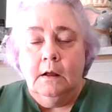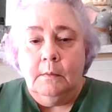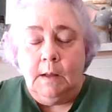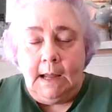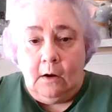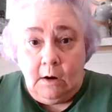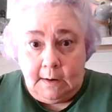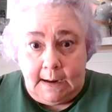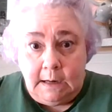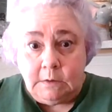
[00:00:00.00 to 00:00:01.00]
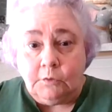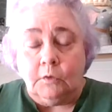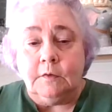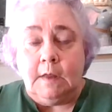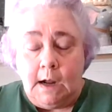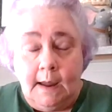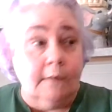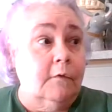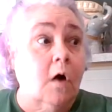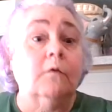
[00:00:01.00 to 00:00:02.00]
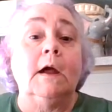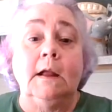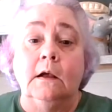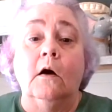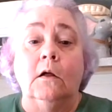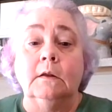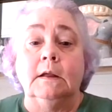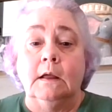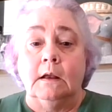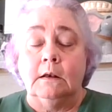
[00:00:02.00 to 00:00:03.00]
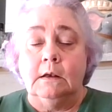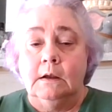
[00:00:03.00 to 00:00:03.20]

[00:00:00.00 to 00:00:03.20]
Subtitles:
my archangels that I have already called in,